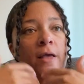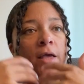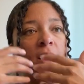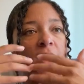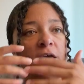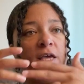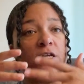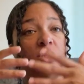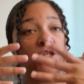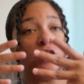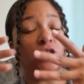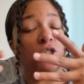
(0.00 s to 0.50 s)

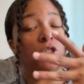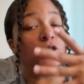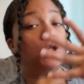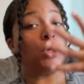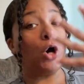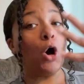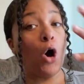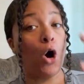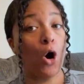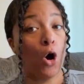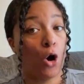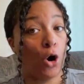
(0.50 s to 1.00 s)
It's just
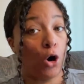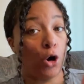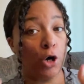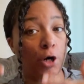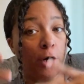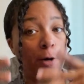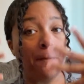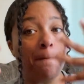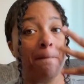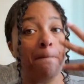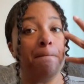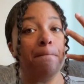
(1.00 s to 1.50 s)

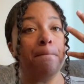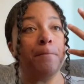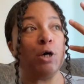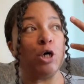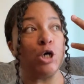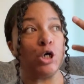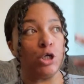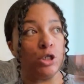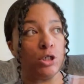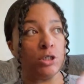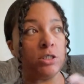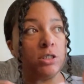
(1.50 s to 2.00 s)
hard
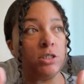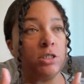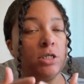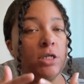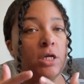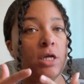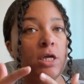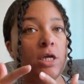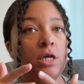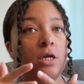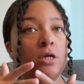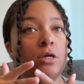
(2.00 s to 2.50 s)

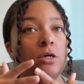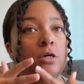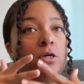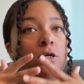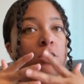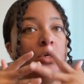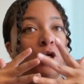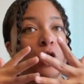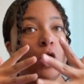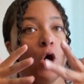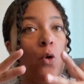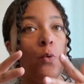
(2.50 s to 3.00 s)
personally
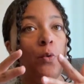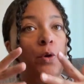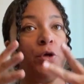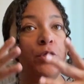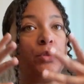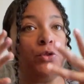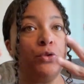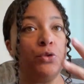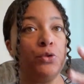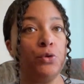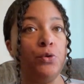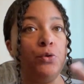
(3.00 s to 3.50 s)
going
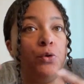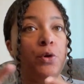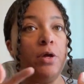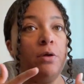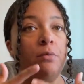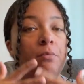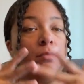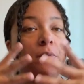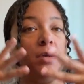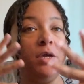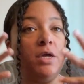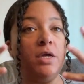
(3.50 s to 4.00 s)
through
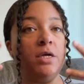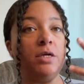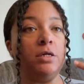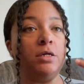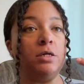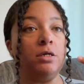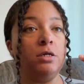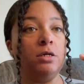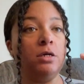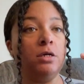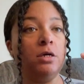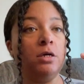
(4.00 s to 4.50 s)
it, being
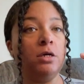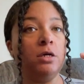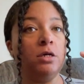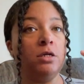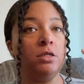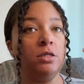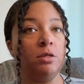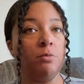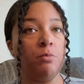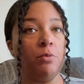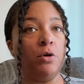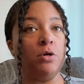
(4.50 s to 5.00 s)

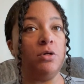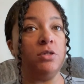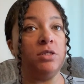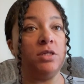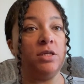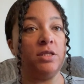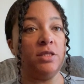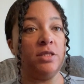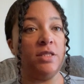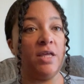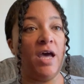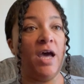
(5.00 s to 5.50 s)
the
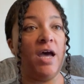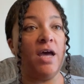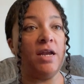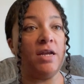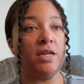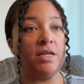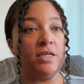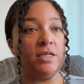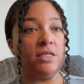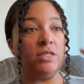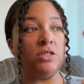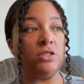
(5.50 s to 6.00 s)
person that
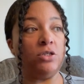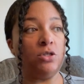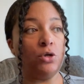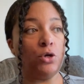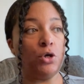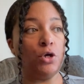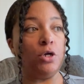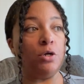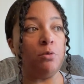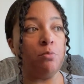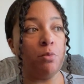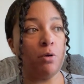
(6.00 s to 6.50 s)
is the
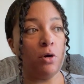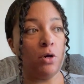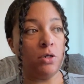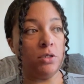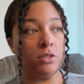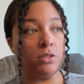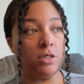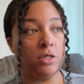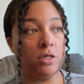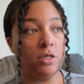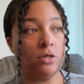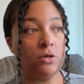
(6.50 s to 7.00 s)
good
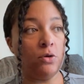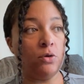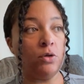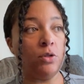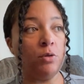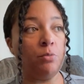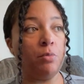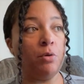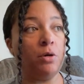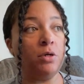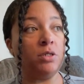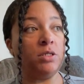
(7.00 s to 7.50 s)
person or the
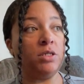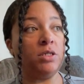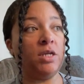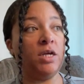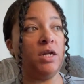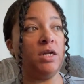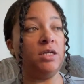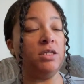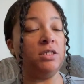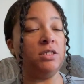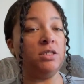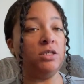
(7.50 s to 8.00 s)
person that
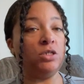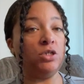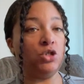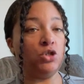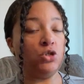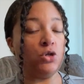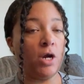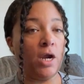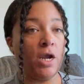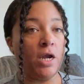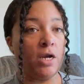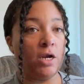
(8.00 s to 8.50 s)
is the
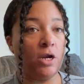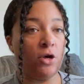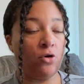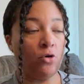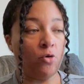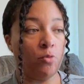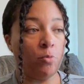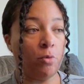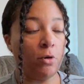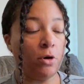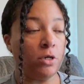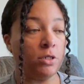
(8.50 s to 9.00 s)
straight and no
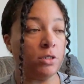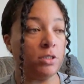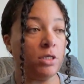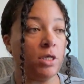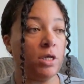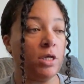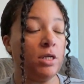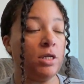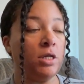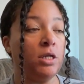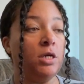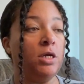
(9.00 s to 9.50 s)

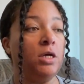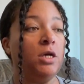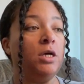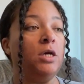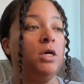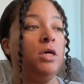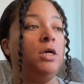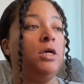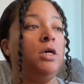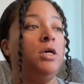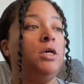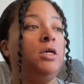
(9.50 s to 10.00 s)
person,
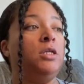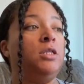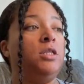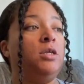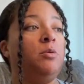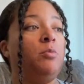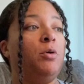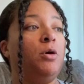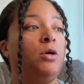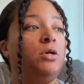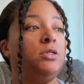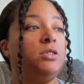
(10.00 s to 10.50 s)
the
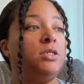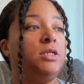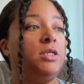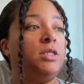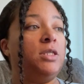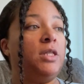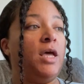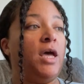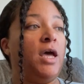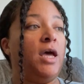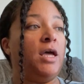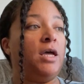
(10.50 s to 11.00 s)
person
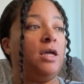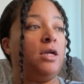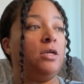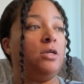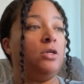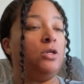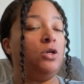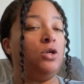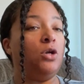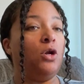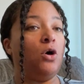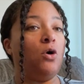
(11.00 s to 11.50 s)
that,
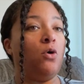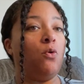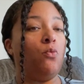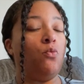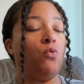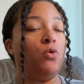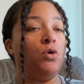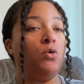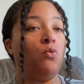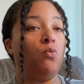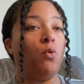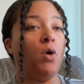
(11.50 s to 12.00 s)
you know,
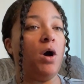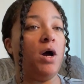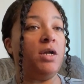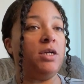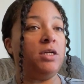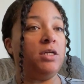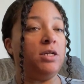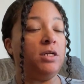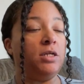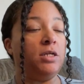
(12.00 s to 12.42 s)
would want